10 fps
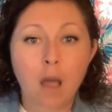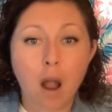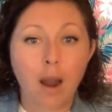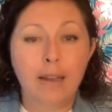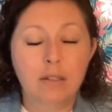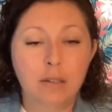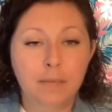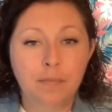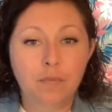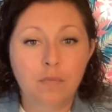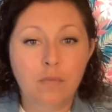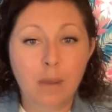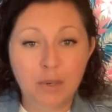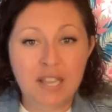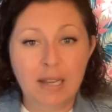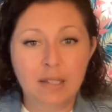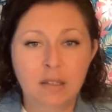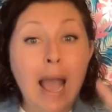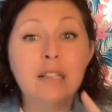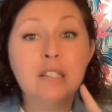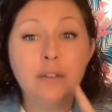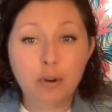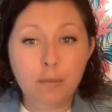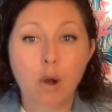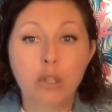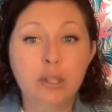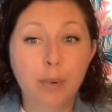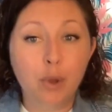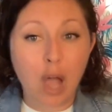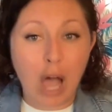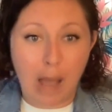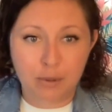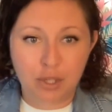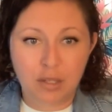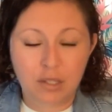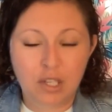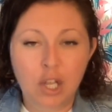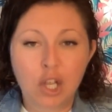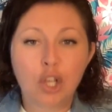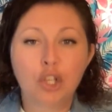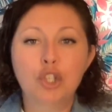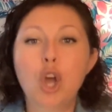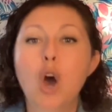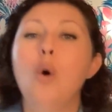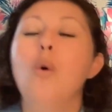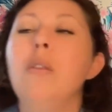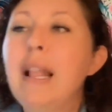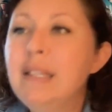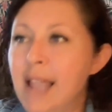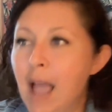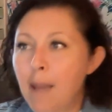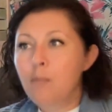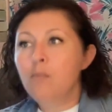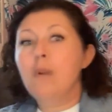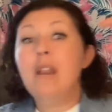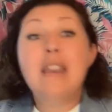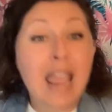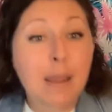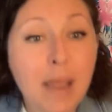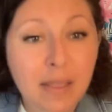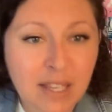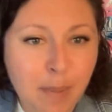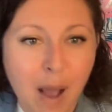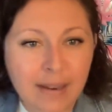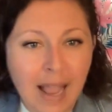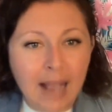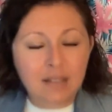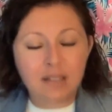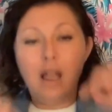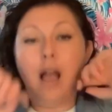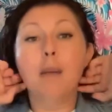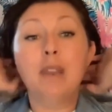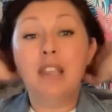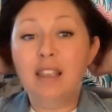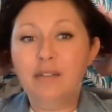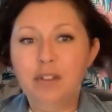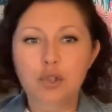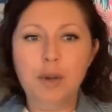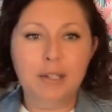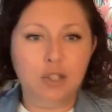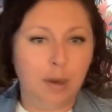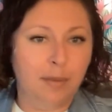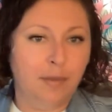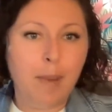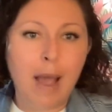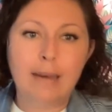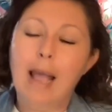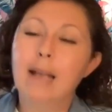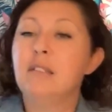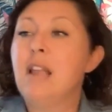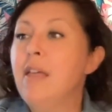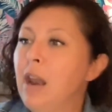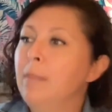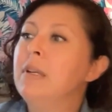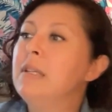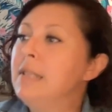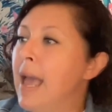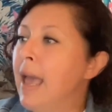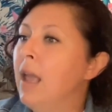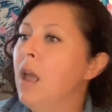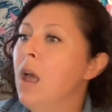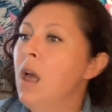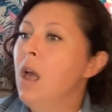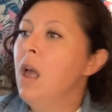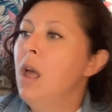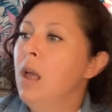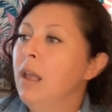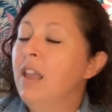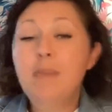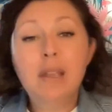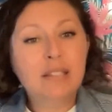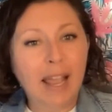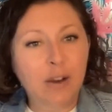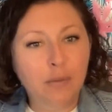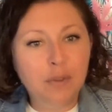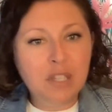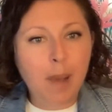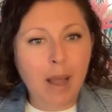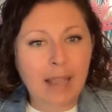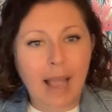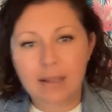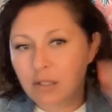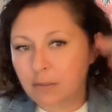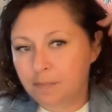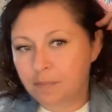All right. Number 6, ask for multiple options. So let's say I'm naming this podcast. I'm going to give it the transcript of the podcast, and then I'm going to say, give me a title for this podcast.